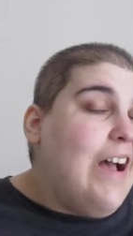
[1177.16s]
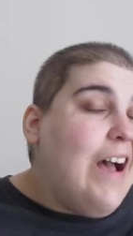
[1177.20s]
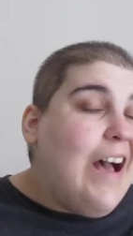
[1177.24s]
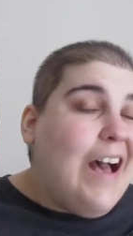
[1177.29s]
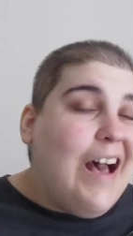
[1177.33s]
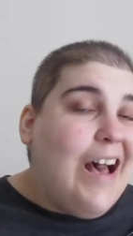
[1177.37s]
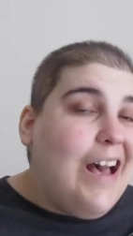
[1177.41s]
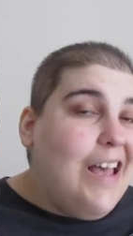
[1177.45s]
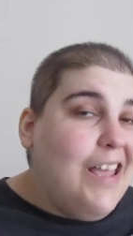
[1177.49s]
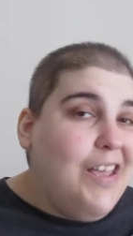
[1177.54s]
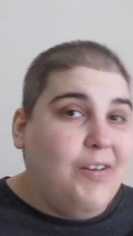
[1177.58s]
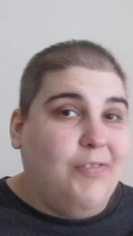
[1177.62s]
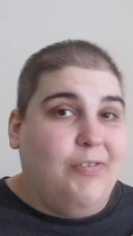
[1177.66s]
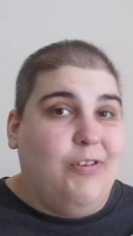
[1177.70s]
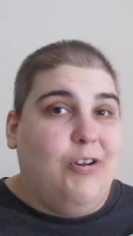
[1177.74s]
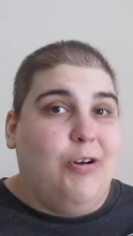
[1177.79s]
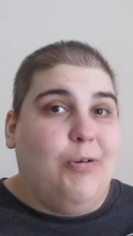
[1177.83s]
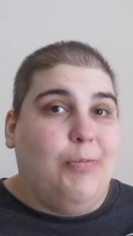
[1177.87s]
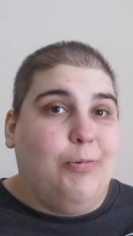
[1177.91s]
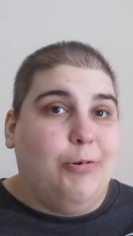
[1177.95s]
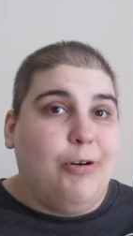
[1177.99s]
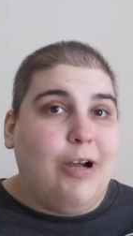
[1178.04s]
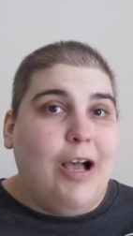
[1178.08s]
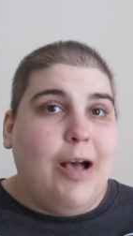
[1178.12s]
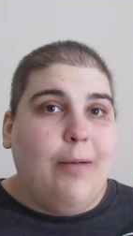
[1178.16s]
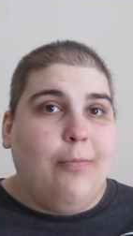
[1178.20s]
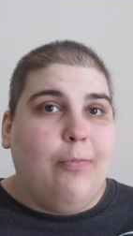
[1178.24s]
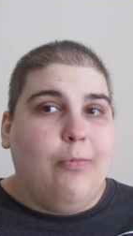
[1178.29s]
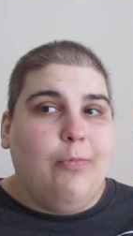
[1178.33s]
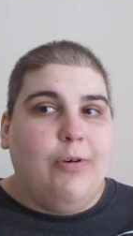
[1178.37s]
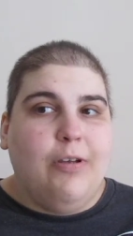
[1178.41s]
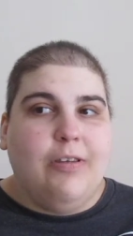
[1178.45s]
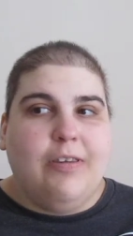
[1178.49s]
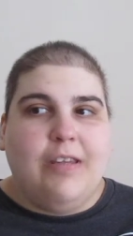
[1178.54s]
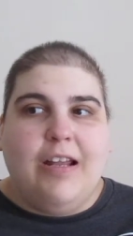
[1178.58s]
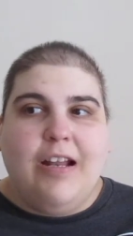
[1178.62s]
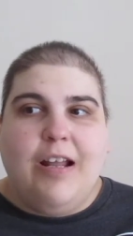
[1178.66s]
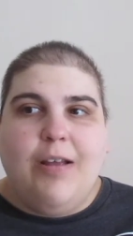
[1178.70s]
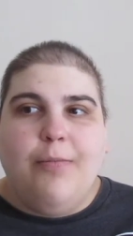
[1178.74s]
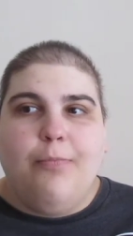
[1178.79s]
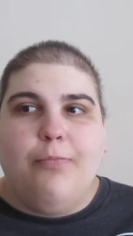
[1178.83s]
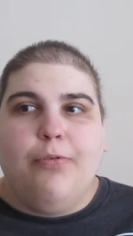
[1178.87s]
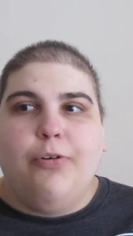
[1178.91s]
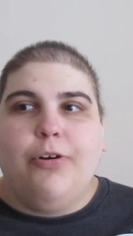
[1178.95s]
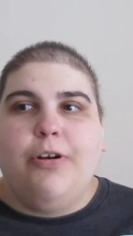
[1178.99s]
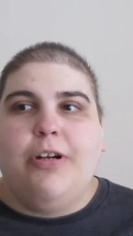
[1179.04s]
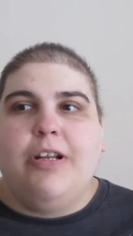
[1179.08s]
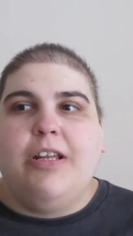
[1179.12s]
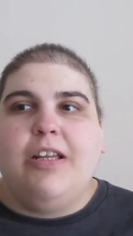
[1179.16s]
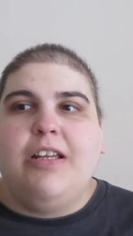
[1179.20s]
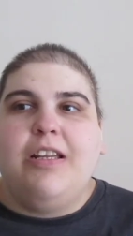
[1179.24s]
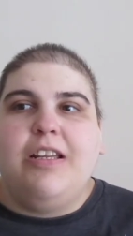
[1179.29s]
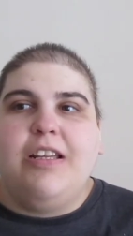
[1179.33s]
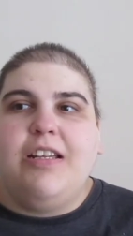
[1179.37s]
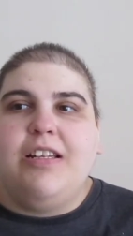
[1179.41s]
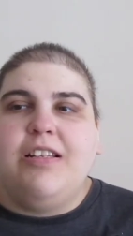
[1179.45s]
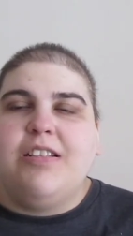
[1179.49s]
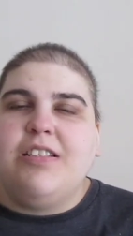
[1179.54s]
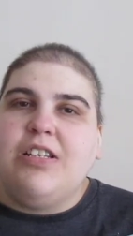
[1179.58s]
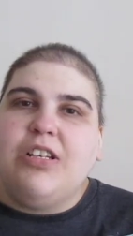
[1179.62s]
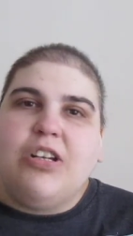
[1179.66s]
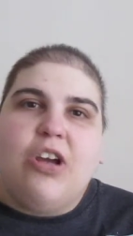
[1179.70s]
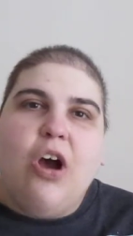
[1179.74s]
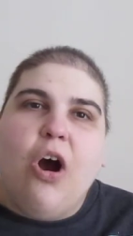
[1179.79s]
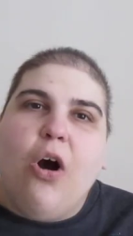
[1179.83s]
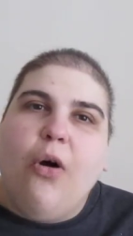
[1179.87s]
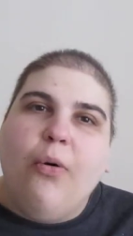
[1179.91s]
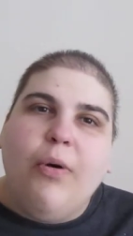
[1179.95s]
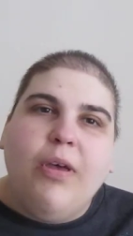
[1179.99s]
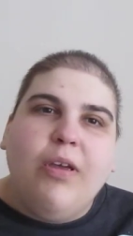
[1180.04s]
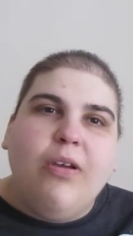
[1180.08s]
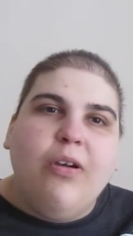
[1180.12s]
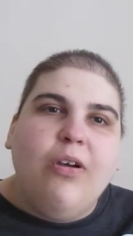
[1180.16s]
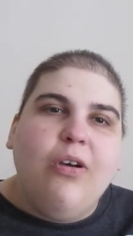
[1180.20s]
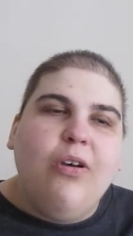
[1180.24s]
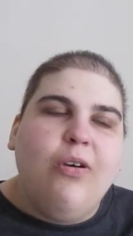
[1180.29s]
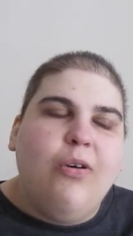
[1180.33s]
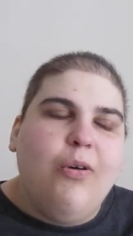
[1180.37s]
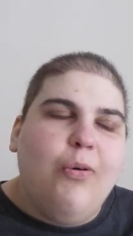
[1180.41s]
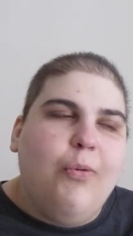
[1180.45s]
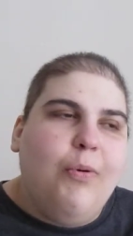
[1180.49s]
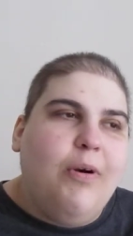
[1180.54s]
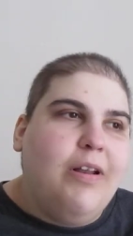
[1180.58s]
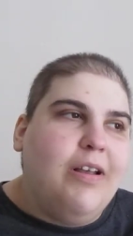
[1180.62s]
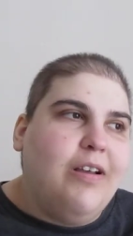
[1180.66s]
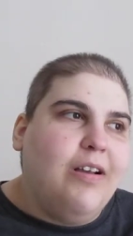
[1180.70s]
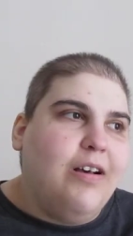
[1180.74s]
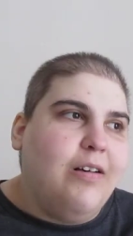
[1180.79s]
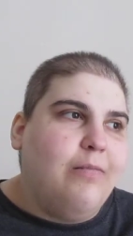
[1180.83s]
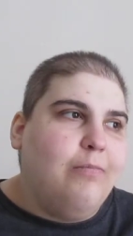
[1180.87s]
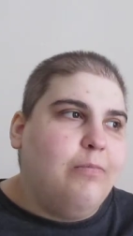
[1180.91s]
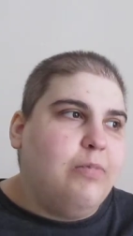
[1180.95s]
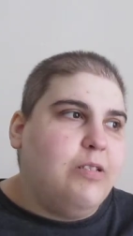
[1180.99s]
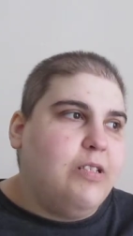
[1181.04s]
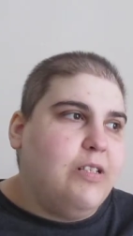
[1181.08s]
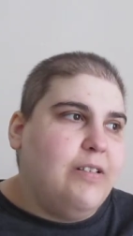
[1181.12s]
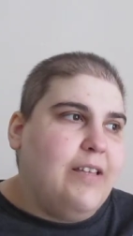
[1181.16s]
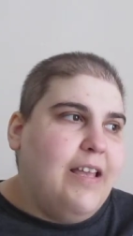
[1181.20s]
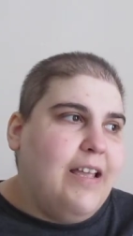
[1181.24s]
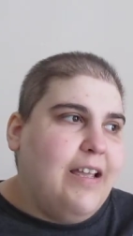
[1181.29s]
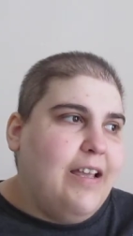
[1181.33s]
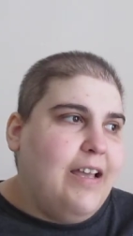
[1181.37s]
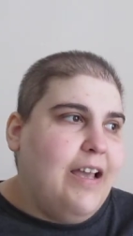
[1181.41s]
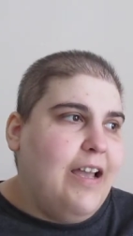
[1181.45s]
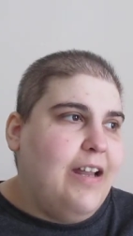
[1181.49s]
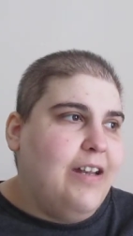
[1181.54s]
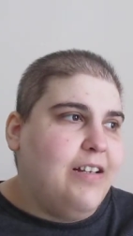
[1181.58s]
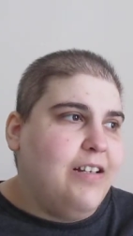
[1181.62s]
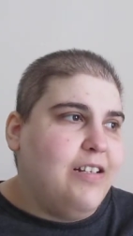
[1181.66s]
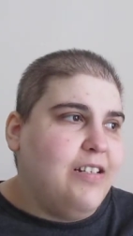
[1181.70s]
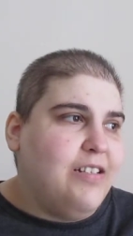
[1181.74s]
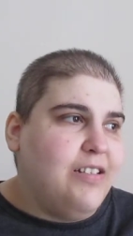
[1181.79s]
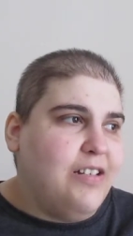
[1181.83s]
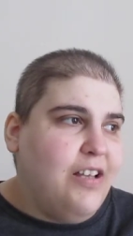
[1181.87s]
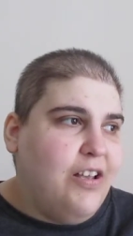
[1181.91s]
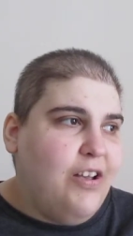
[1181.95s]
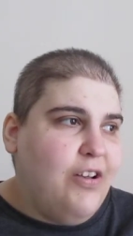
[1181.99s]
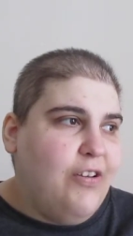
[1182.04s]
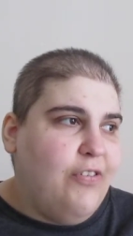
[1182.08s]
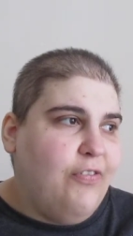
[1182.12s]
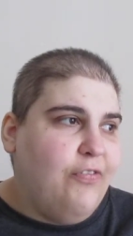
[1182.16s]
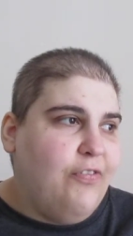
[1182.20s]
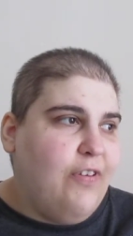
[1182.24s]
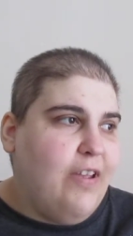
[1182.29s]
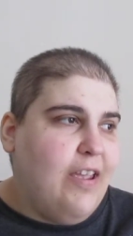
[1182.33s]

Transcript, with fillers: I have no problem with that. I'm pretty easygoing when it comes to that kind of stuff.